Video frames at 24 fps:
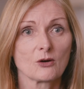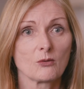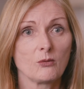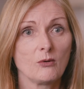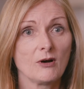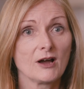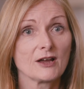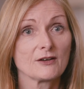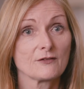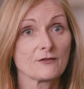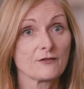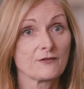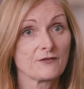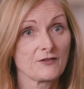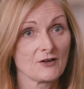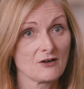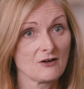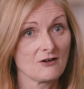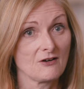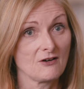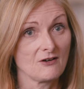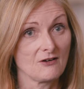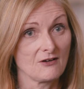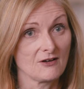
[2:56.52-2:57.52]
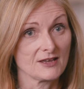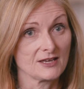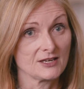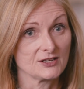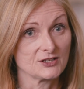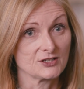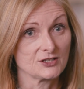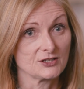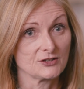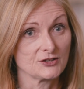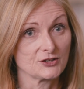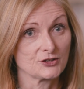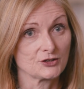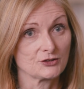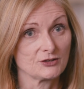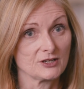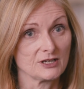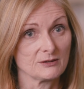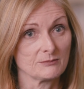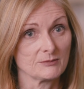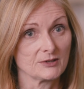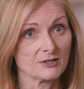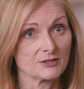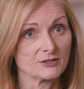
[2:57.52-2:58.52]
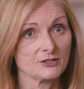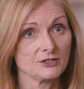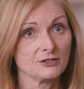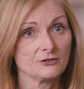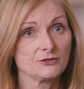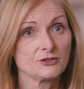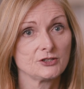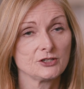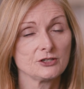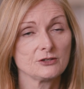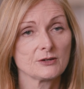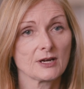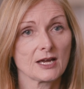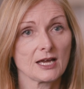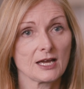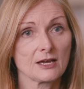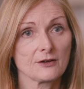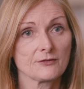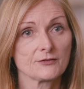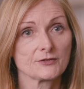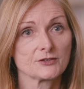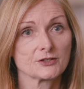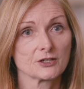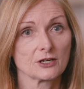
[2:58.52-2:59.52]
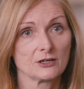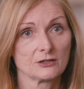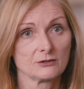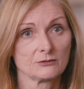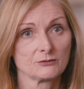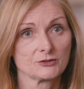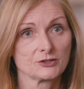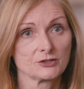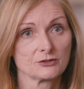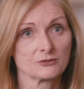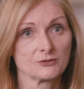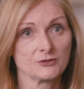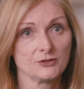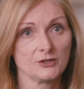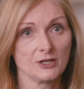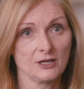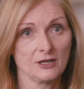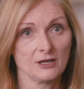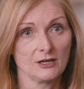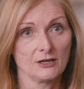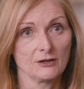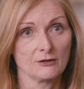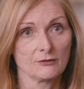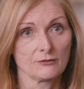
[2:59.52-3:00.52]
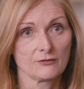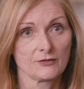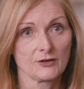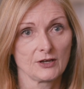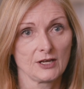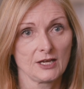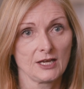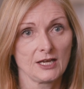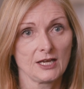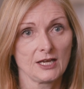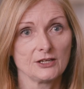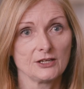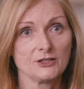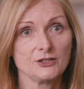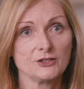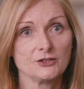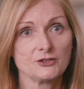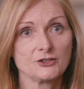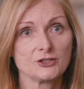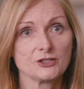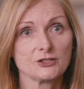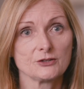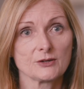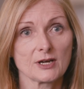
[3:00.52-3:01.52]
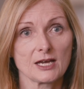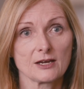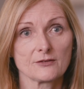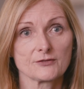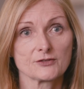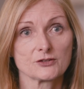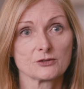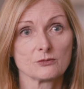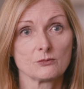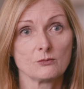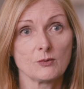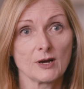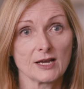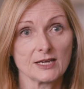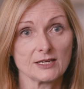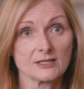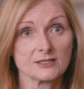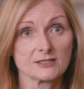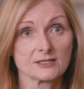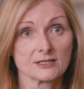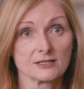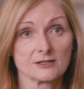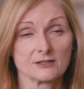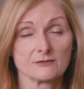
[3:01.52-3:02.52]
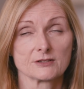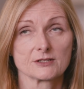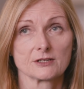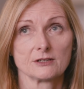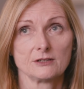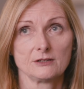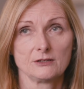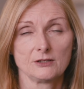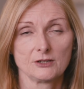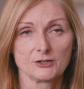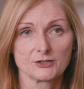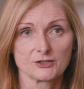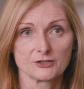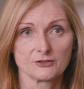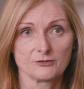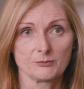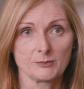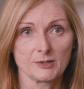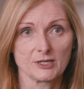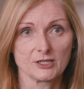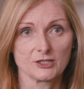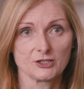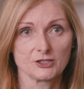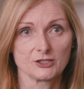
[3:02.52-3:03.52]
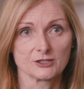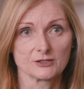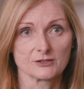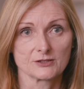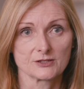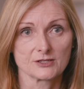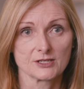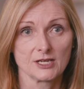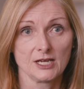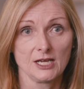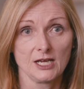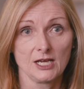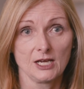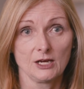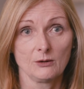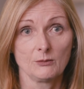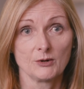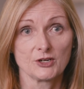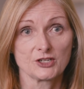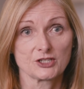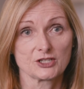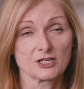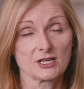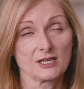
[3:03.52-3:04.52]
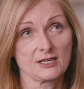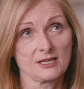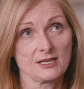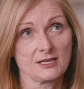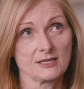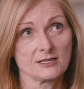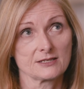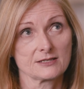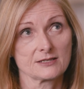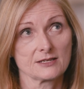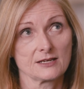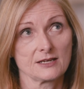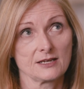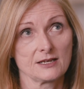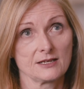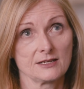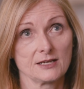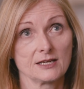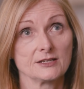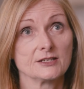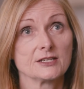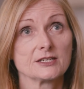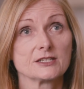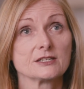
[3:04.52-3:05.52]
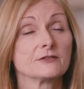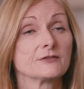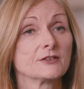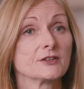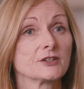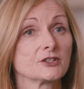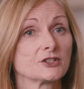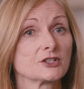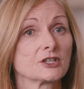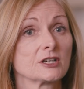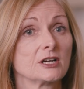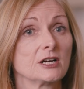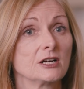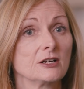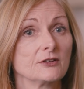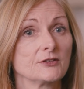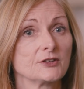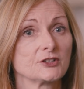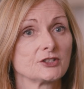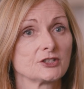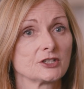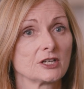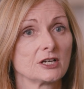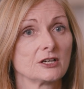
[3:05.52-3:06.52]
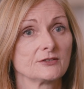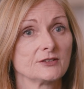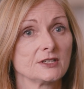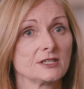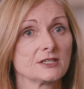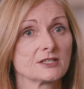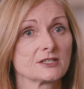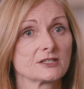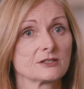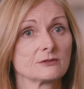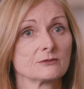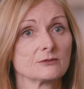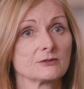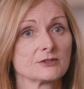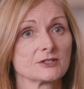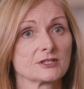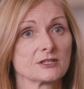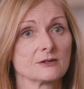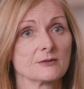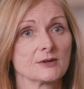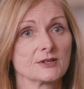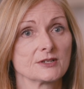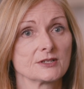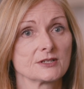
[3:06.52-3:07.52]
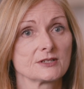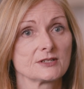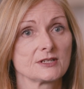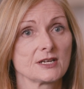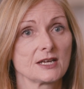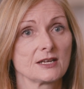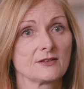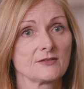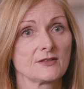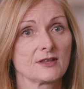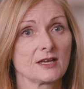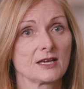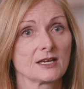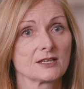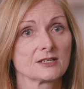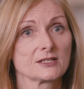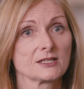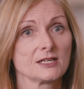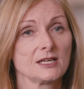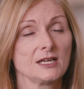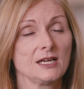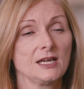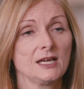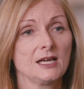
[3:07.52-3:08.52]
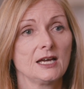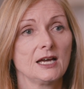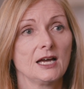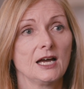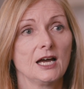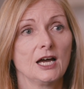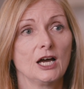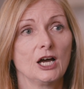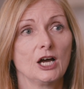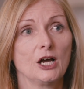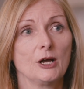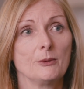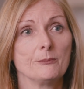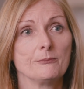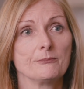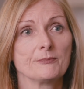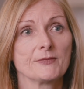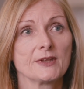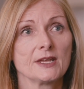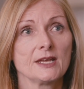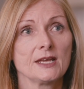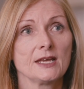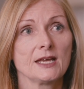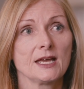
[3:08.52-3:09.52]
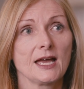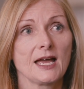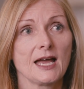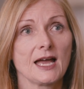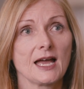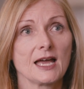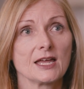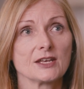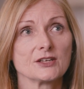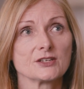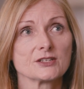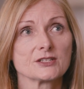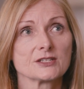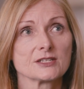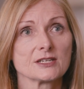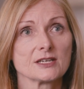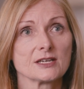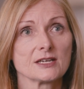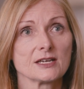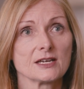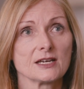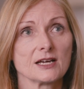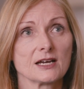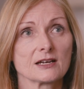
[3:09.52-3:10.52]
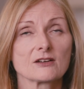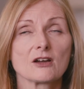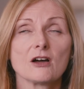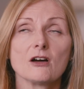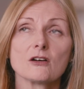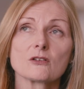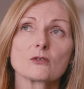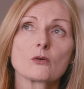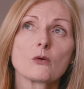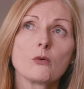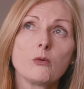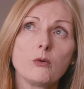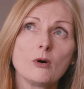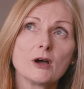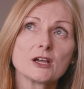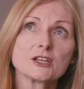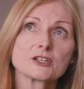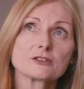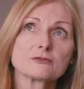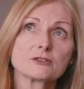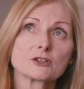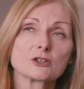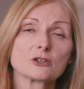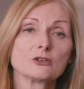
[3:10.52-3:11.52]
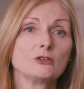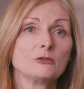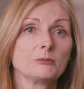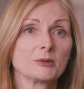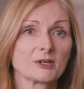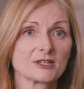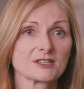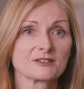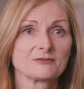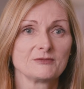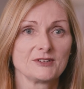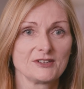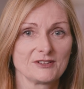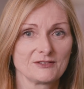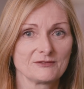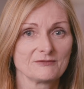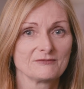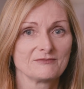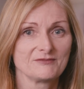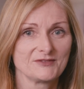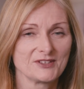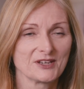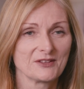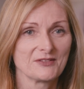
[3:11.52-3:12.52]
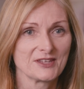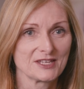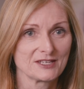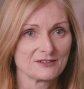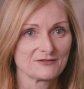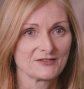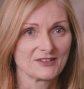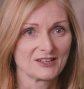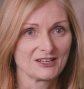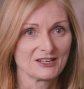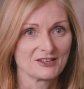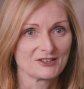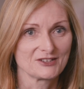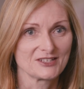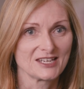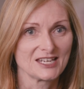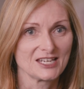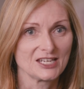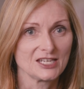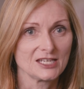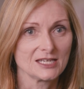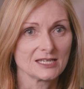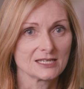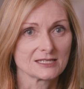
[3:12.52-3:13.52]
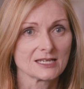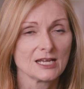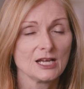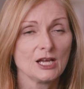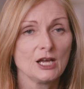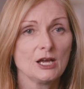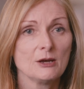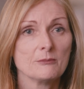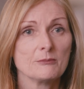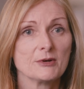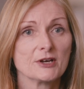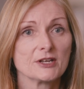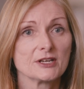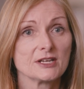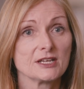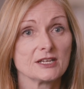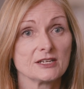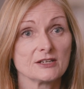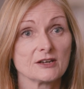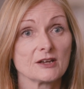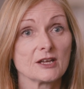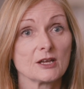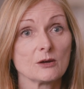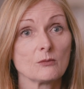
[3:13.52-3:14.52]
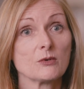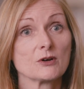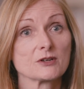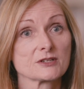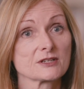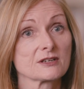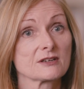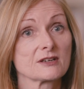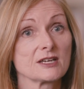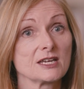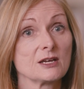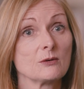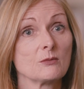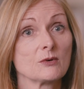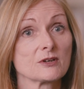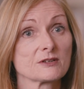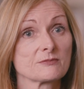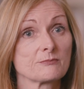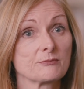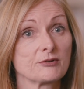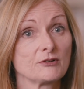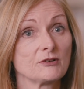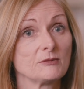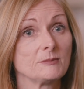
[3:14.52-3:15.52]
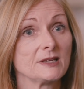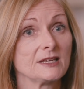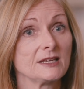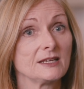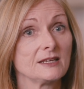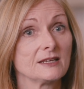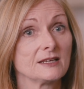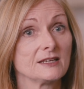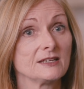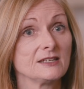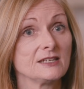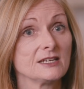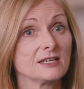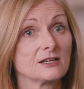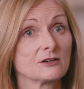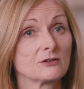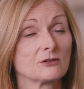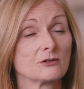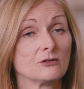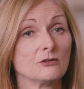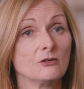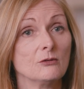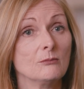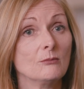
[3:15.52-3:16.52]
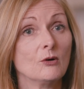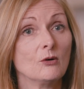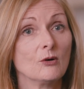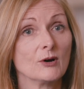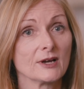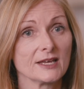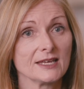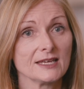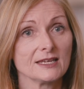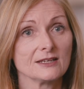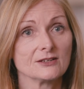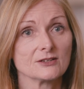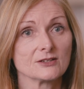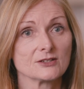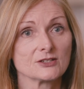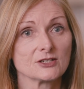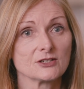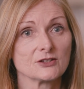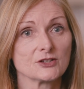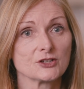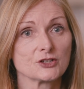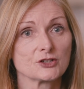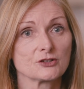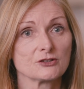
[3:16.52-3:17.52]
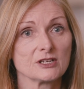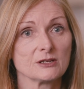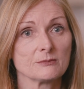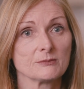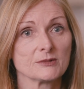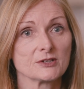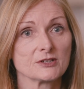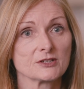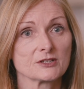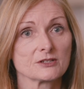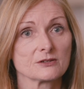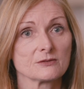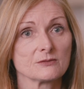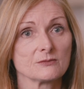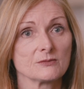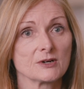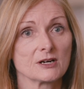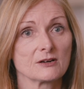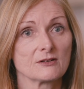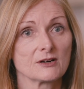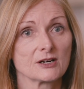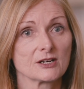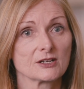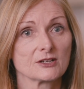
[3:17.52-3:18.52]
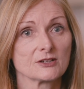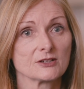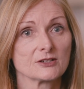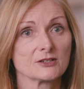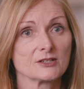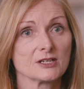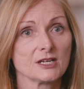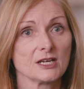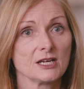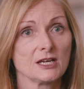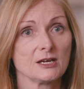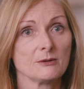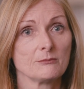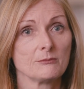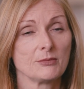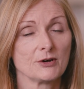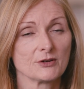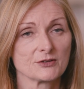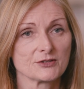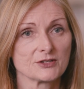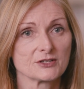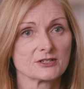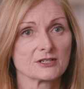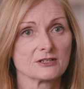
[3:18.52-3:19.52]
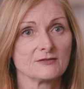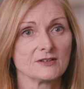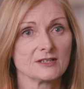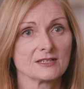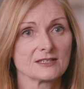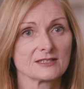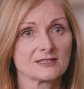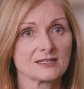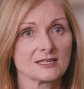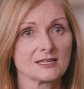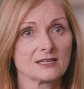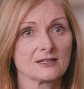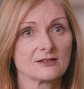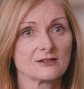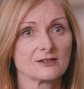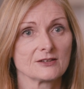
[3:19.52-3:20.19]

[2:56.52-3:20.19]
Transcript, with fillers: quite far into the treatment. You do have to hold your nerve, you do have to wait, and there is a lot of patience, which is a, an issue for the child. The child needs to also understand that. Um, and I can't quite recall because we've done this for the last eight years, but you know it was a, it was probably a year or more into the treatment where I could positively see